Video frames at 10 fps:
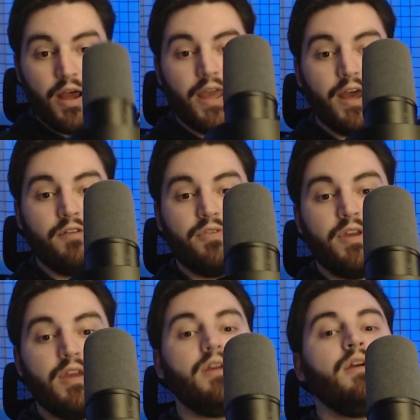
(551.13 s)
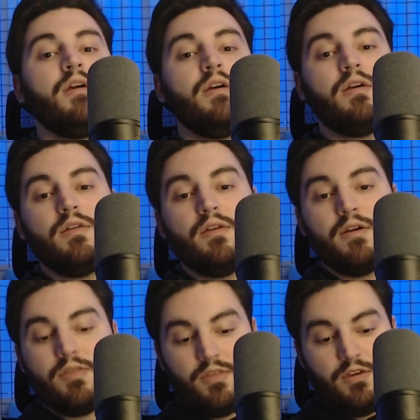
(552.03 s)
I have the
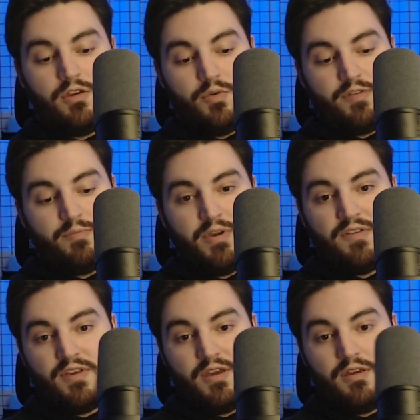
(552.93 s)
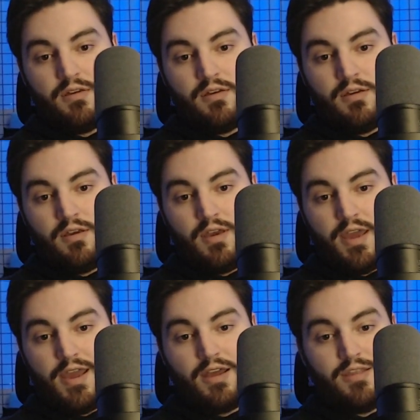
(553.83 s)
USB-C
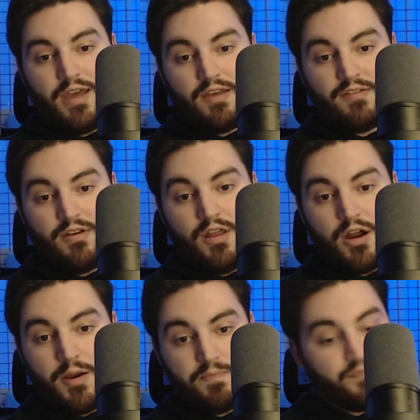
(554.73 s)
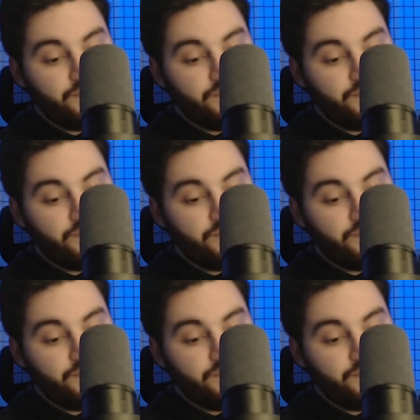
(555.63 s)
and the XLR.